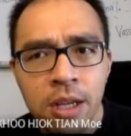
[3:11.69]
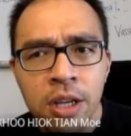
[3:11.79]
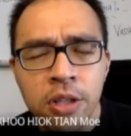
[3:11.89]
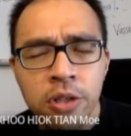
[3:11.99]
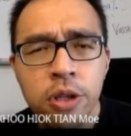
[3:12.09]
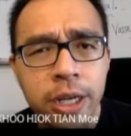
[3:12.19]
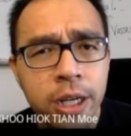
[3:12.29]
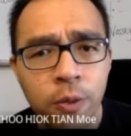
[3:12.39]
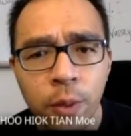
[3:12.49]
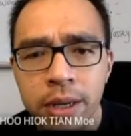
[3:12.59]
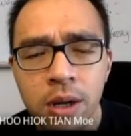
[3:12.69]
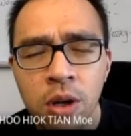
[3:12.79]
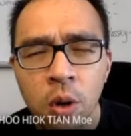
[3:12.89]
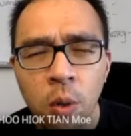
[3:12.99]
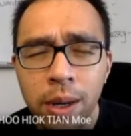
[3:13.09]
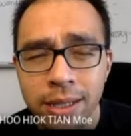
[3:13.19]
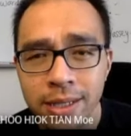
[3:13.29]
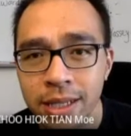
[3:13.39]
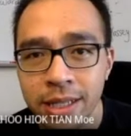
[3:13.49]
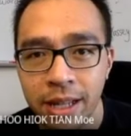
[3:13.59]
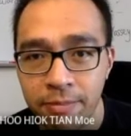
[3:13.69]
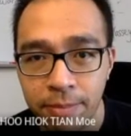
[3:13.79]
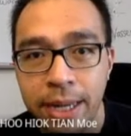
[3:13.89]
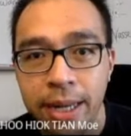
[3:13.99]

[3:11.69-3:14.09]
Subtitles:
So you kind of wonder, what is in that butt?